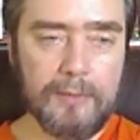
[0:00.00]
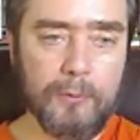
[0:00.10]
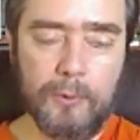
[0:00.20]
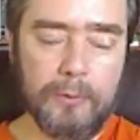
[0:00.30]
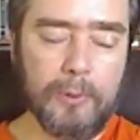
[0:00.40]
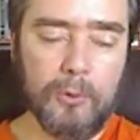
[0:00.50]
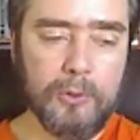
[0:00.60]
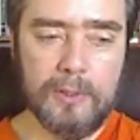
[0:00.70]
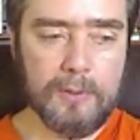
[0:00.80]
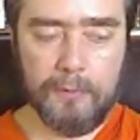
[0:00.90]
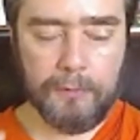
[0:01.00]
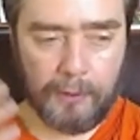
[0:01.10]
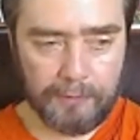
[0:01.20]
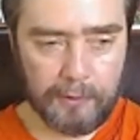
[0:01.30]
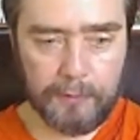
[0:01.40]
We've been doing this
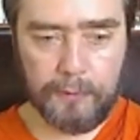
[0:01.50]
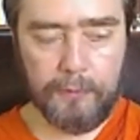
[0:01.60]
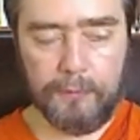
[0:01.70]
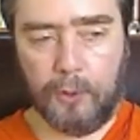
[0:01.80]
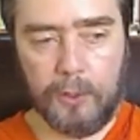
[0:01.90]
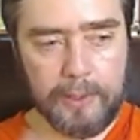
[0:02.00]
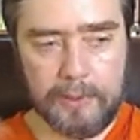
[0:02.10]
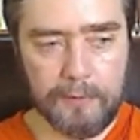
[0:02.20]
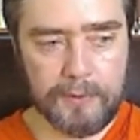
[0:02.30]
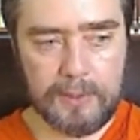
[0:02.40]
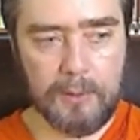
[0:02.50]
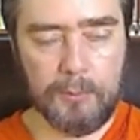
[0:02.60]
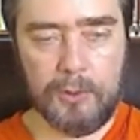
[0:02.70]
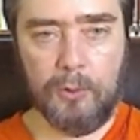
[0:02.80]
forever for all kinds of systems.